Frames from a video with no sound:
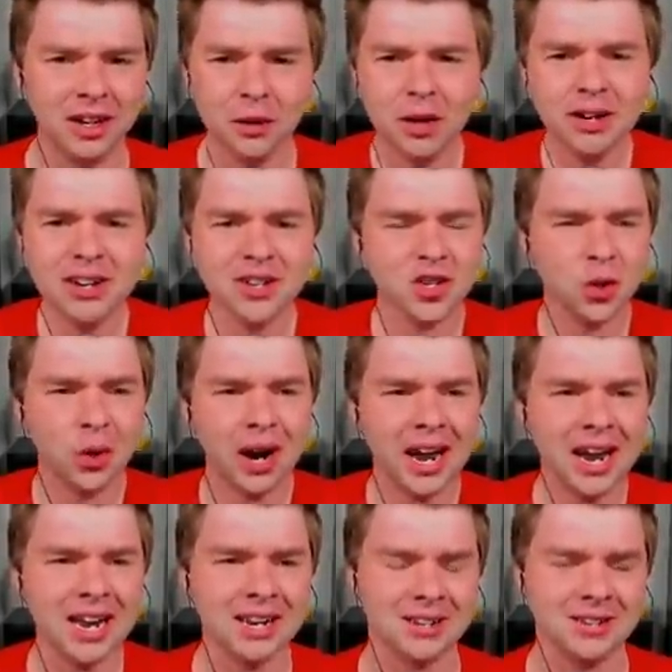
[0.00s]
You're a
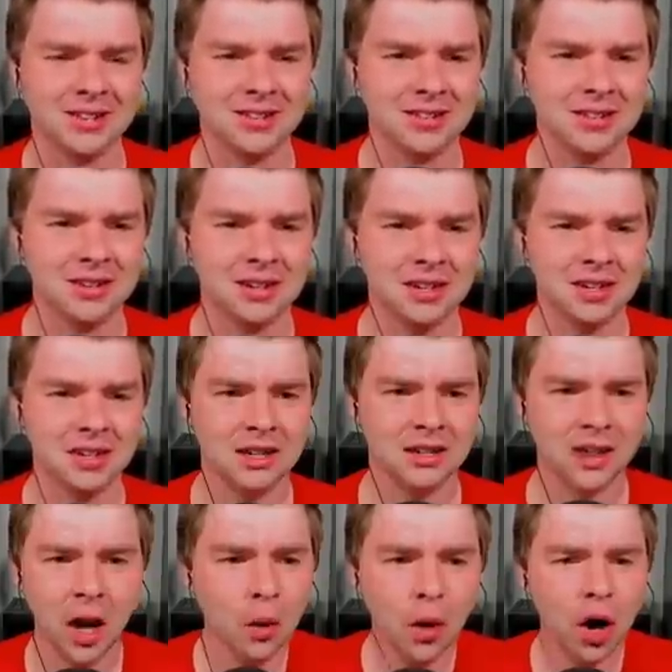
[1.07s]
disgrace.
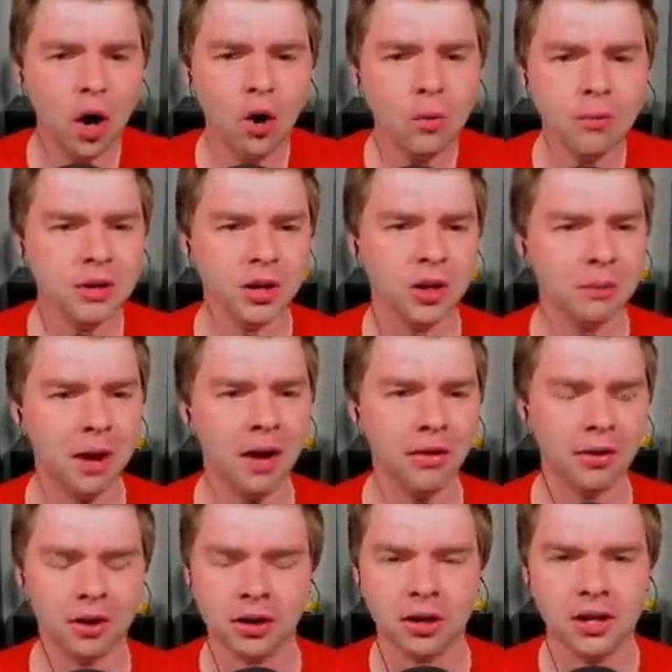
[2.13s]
Go home to your
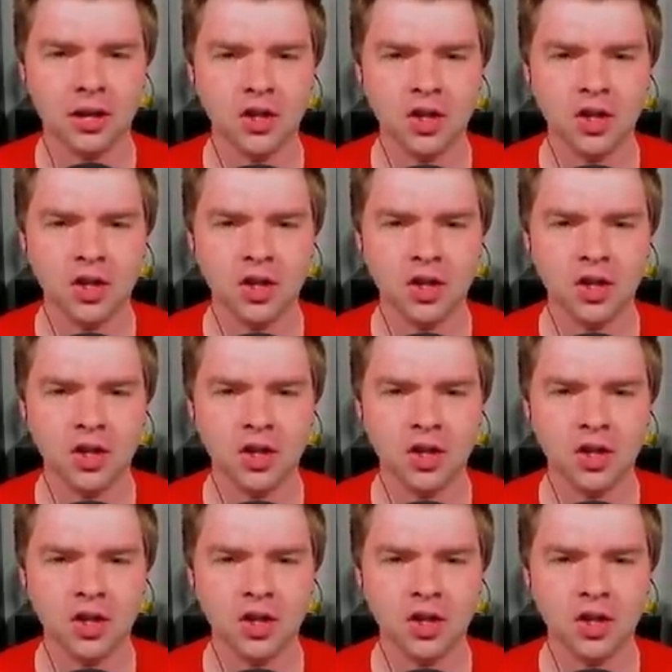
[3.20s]
mother.